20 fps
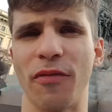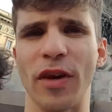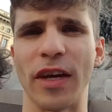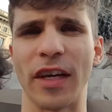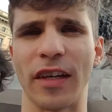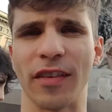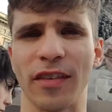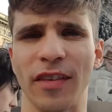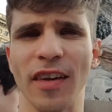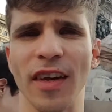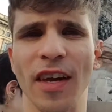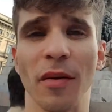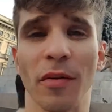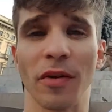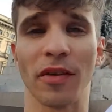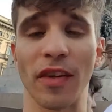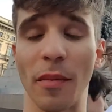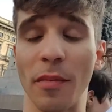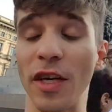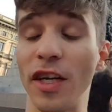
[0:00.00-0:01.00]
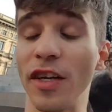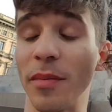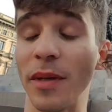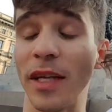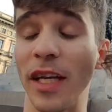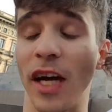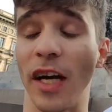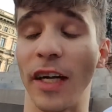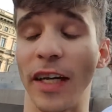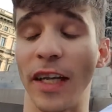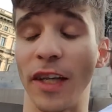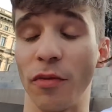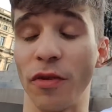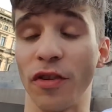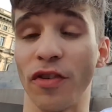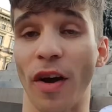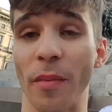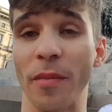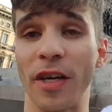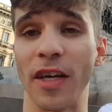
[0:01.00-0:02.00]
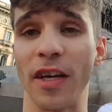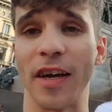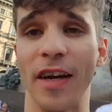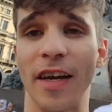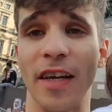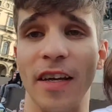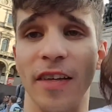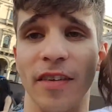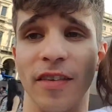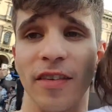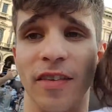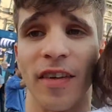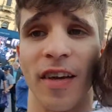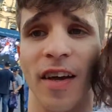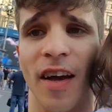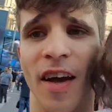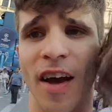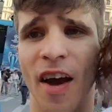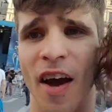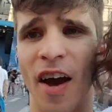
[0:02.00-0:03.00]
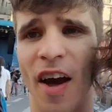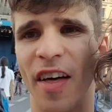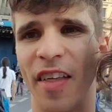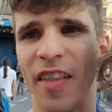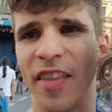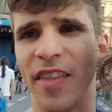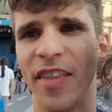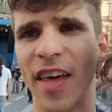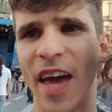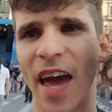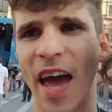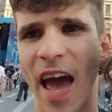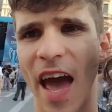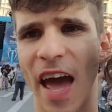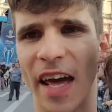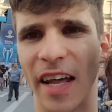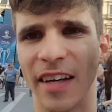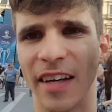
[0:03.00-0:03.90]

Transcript: weeks because I'm here in Milan and the reason I'm here is that